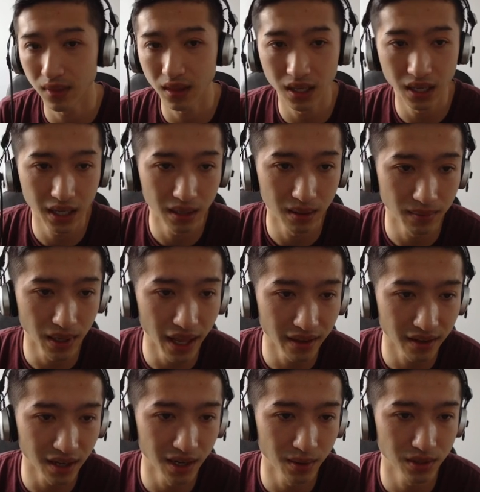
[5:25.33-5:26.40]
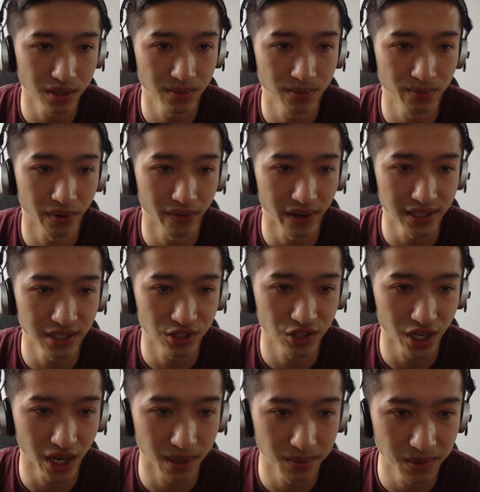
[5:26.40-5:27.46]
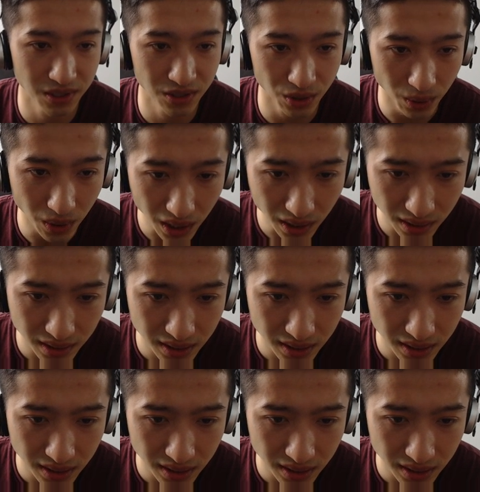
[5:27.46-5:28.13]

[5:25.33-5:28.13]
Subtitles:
The other guy was Professor James Tour.